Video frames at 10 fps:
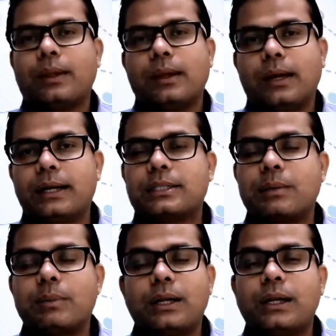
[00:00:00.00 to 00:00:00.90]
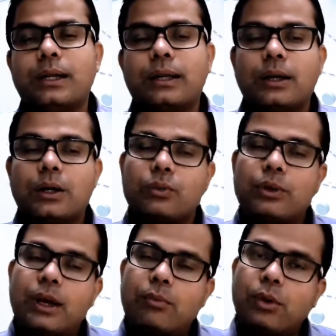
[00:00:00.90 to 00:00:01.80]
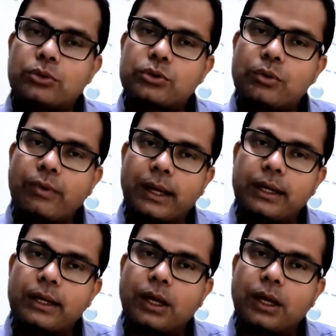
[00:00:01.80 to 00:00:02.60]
And similarly, we have also finally